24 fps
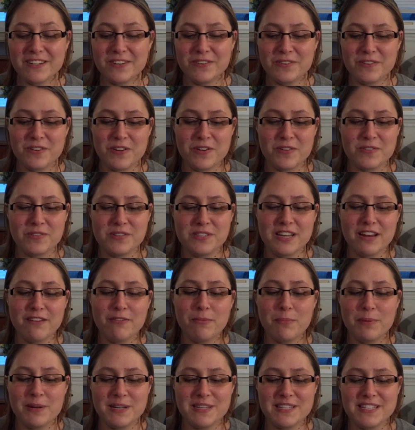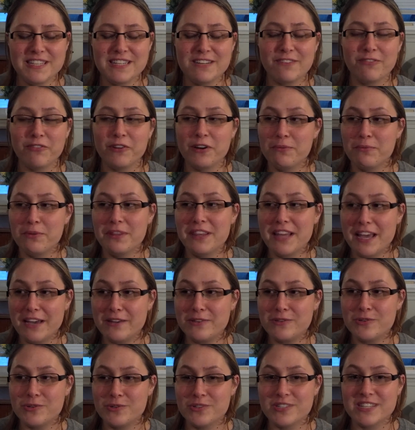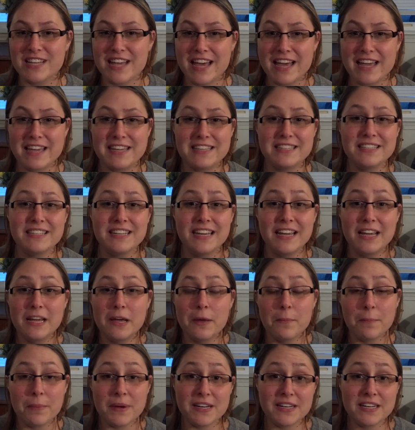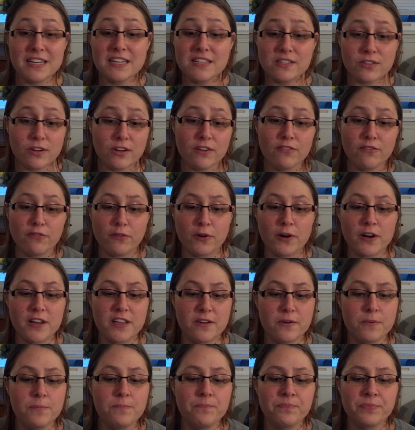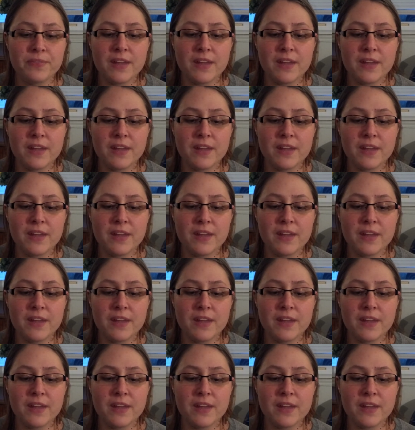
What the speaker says: Who knows? Everybody's different with exercise, but it is good for you.